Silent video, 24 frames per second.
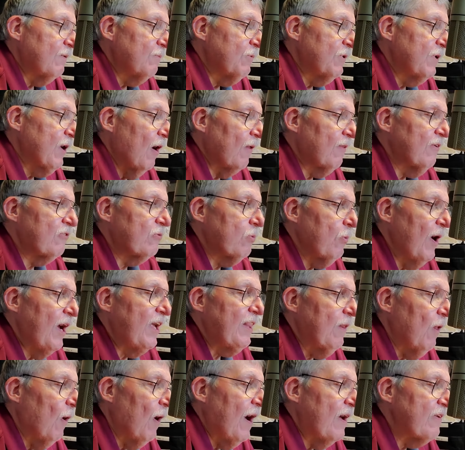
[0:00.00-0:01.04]
with all this
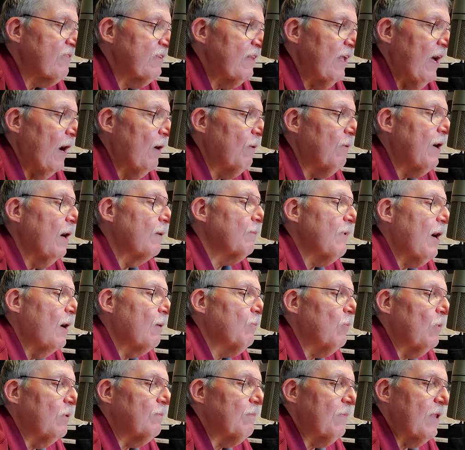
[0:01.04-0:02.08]
weight loss now,
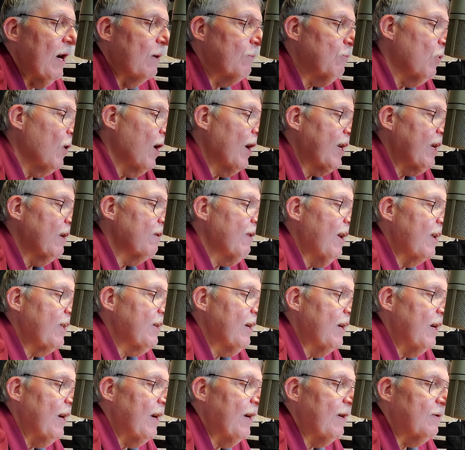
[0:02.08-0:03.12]
I'm walking like
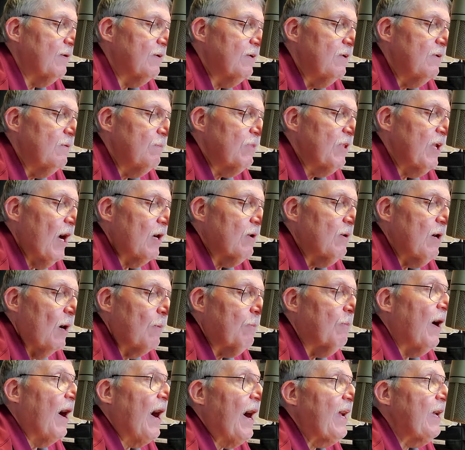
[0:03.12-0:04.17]
a
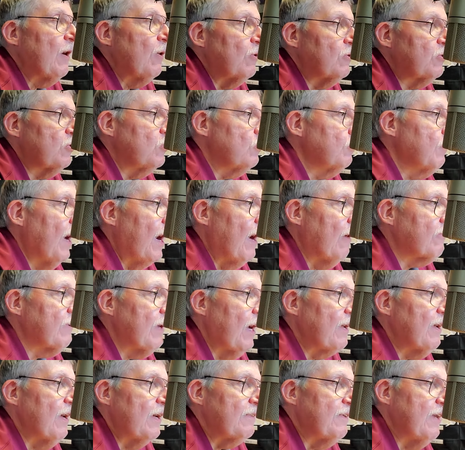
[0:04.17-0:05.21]
mile or 2 miles.
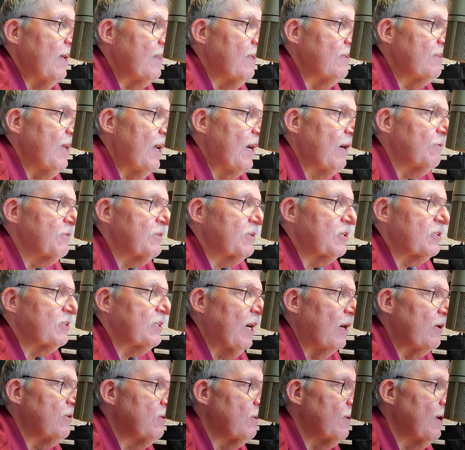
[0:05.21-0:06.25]
The other day I was just
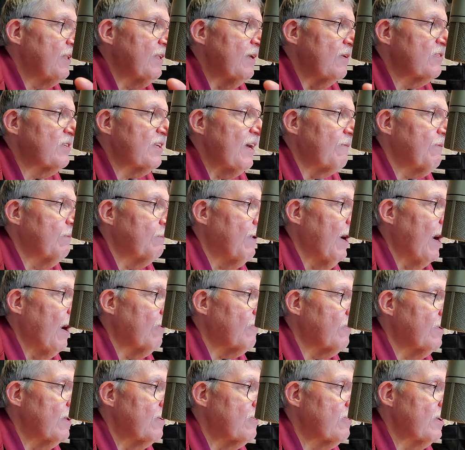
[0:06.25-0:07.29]
telling you I did 7
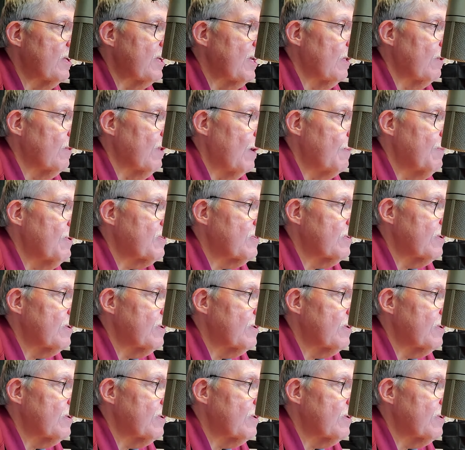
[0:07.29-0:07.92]
miles in the city of Leominster.